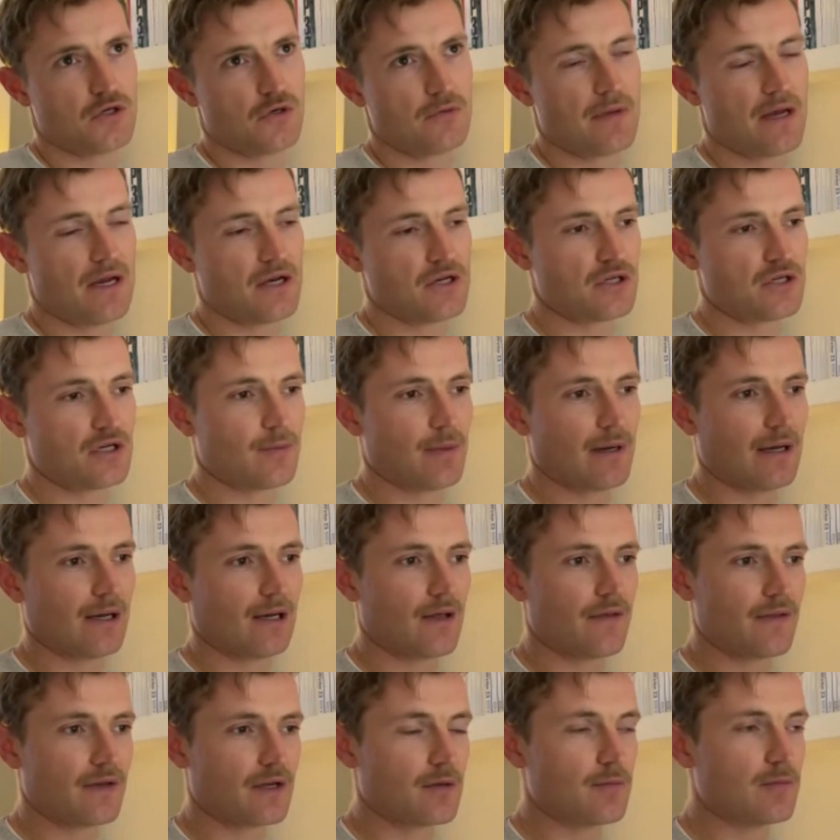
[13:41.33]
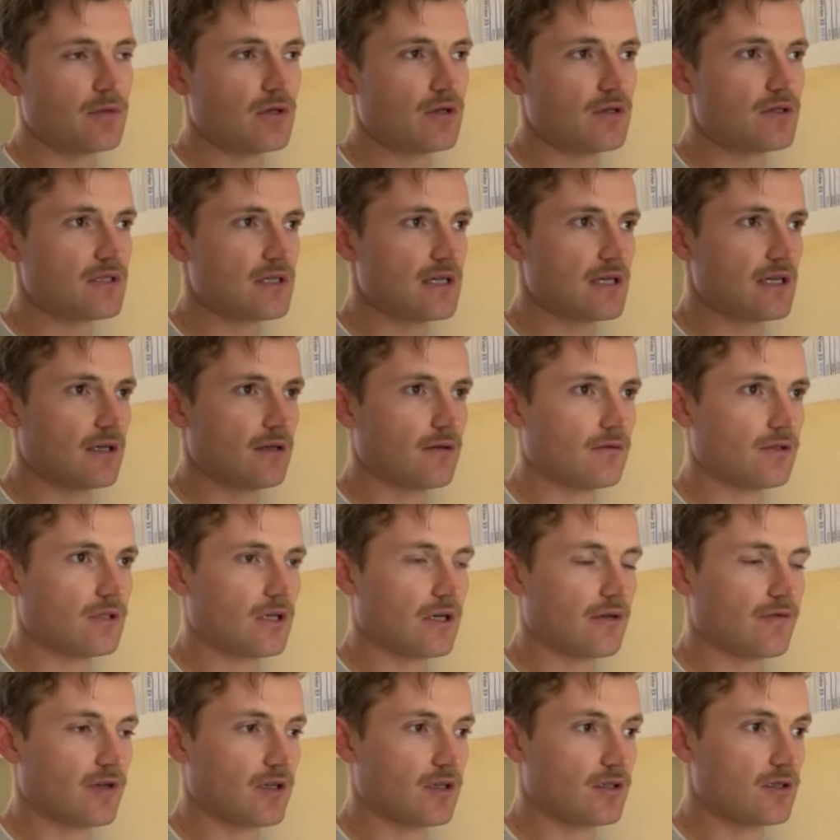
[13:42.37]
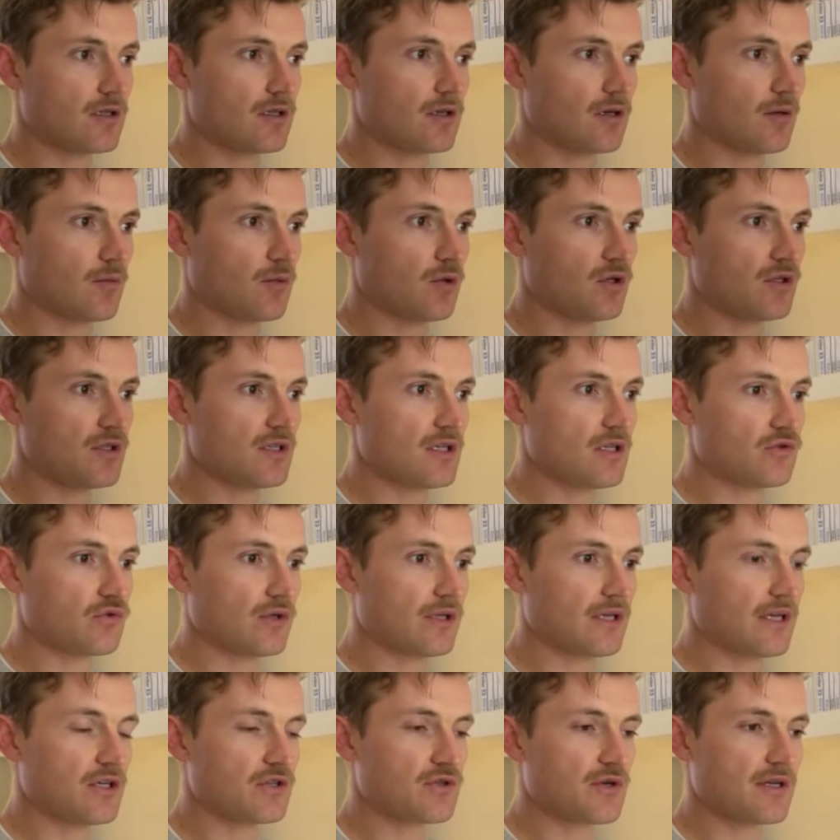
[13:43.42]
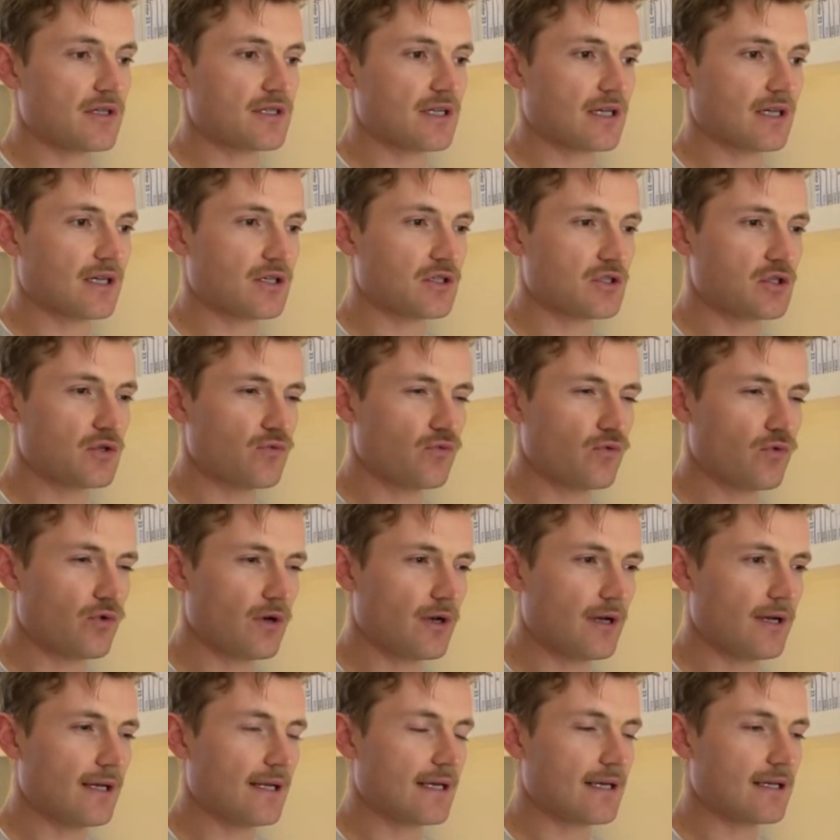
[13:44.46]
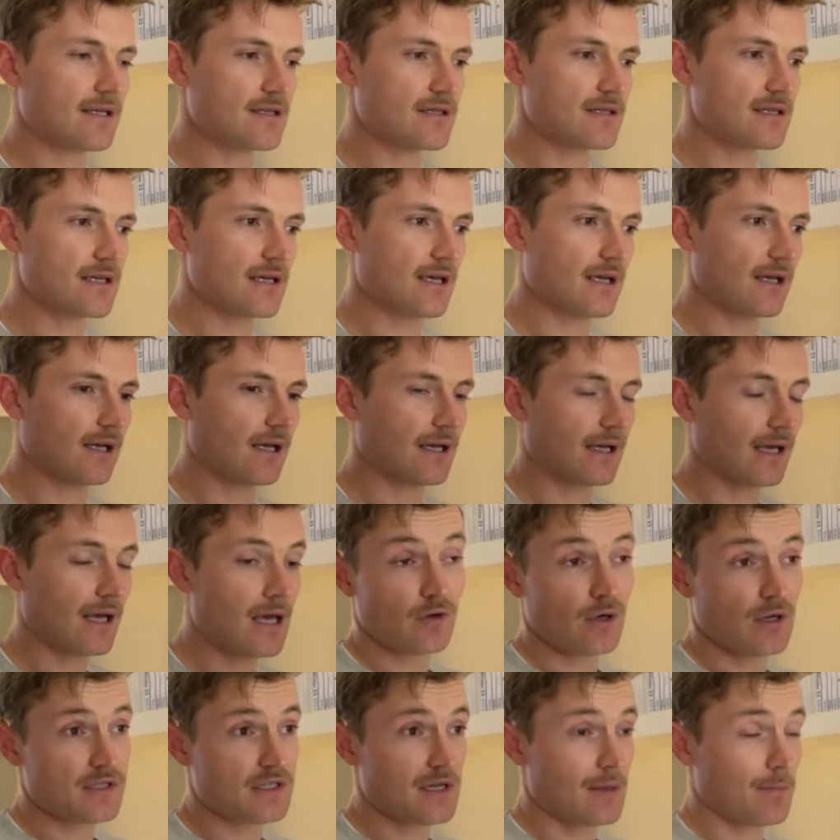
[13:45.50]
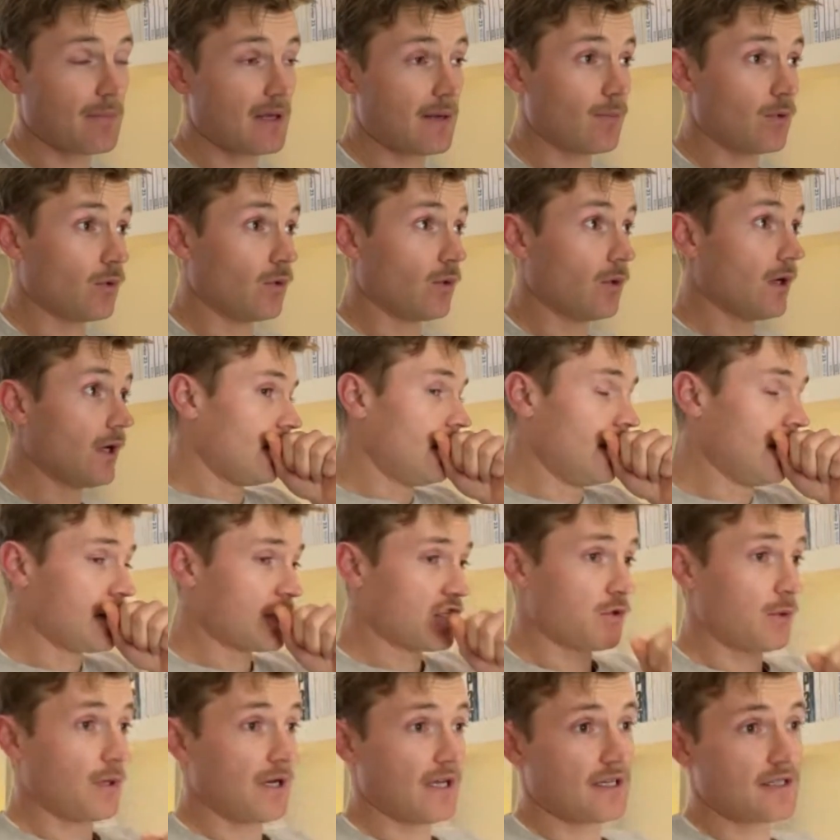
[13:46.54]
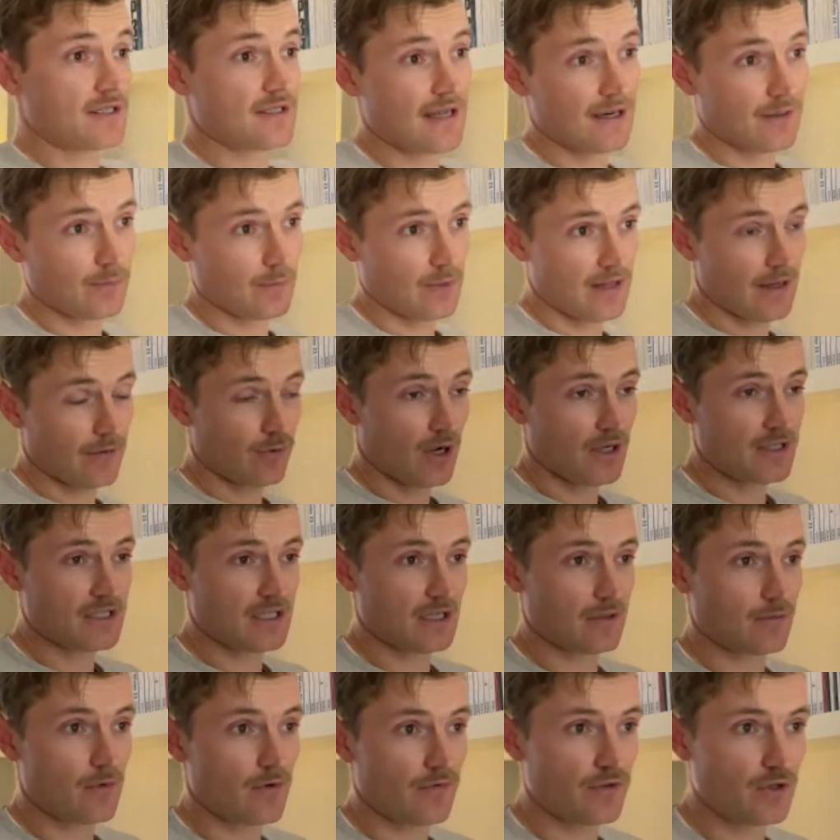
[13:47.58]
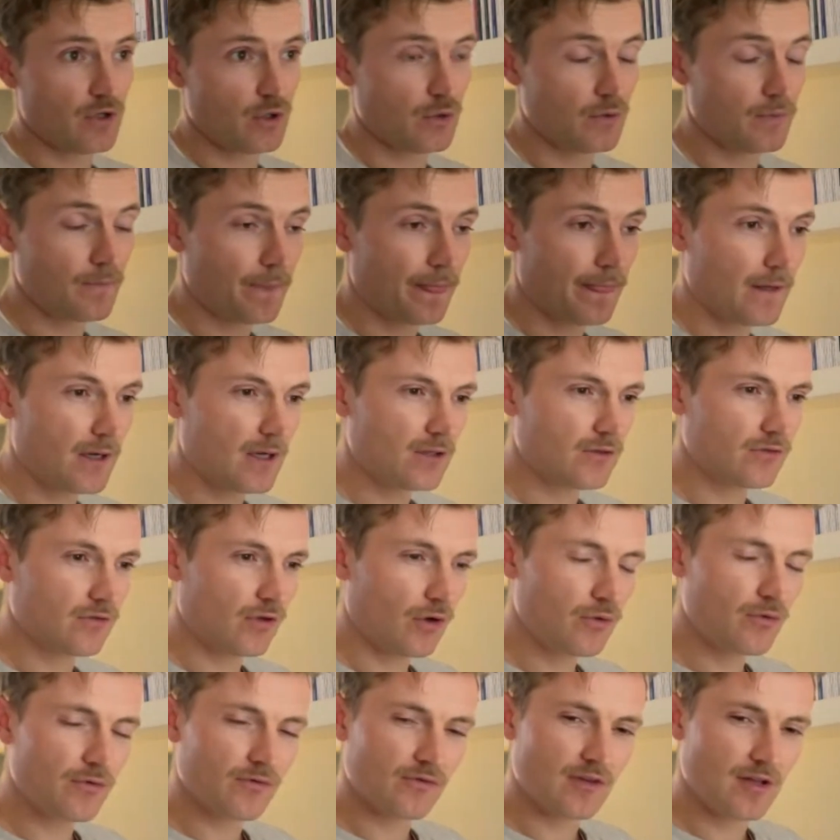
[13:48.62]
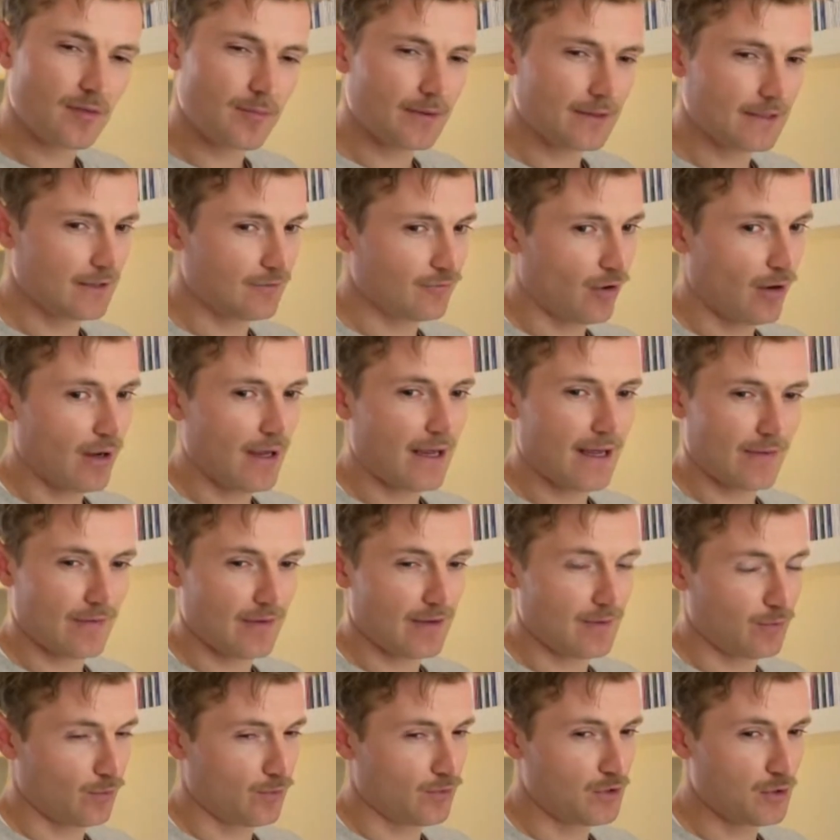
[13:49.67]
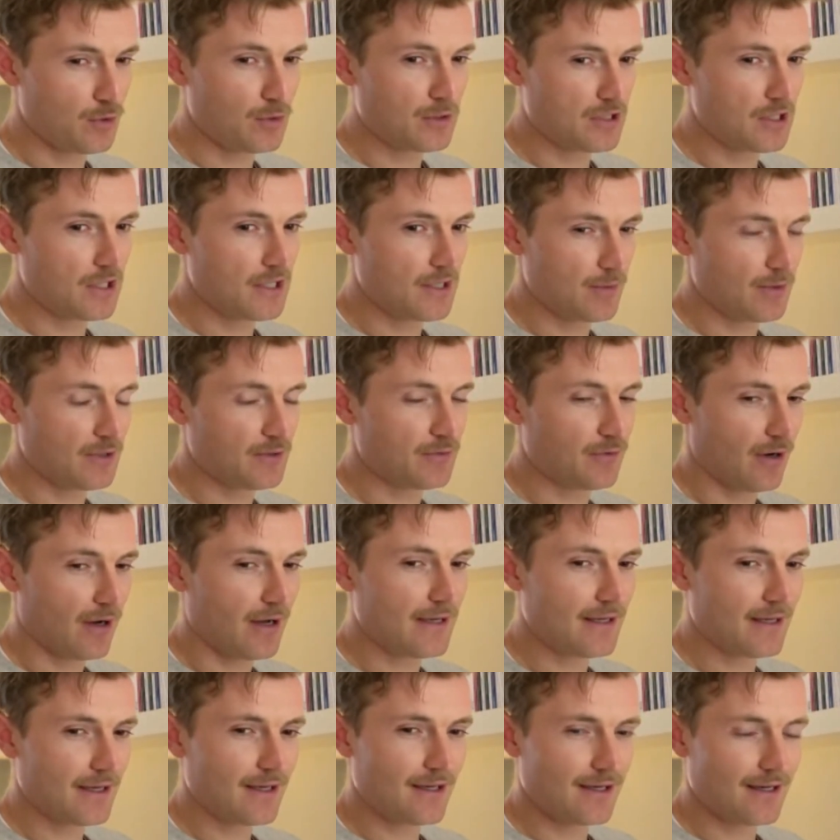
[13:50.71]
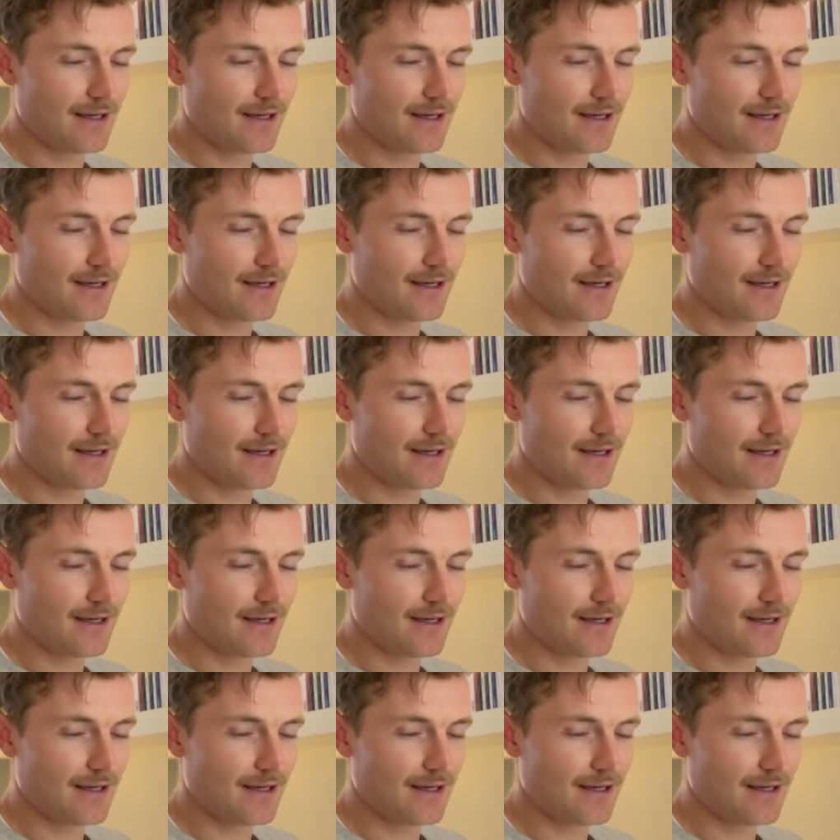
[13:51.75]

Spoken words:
you mentioned about like the community, diving into the community is really interesting, because you really can see like some people to an extent when they're writing a review don't typically write how they usually would write.